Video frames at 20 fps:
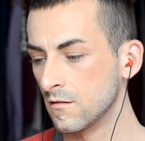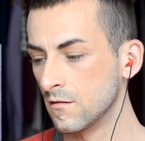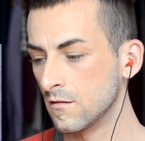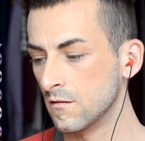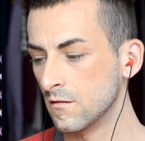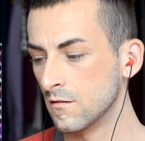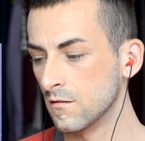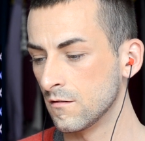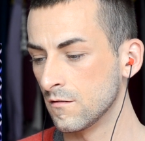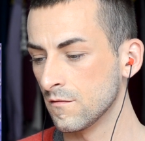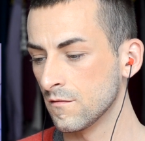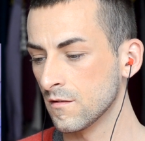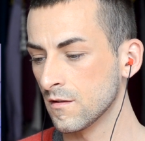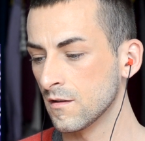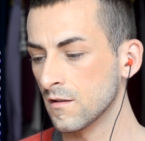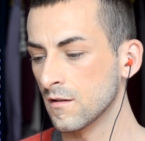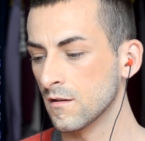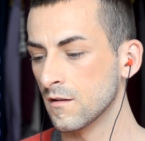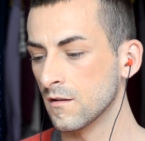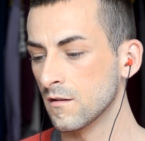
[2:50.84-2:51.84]

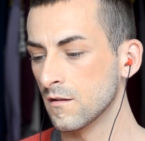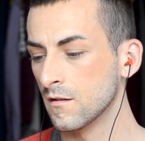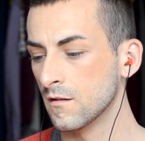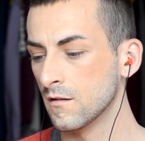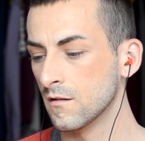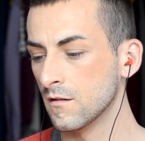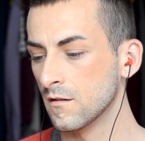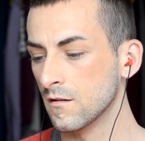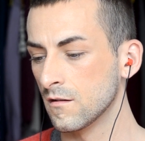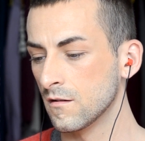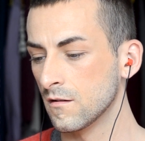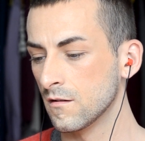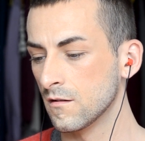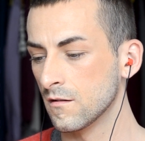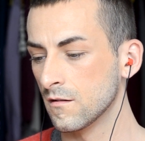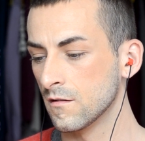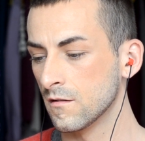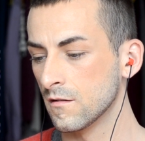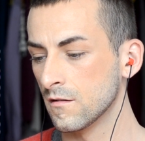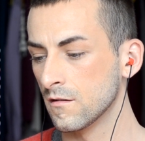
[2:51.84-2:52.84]

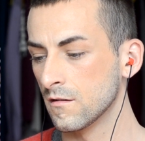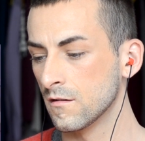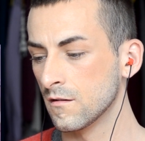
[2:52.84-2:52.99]
Nobody speaks.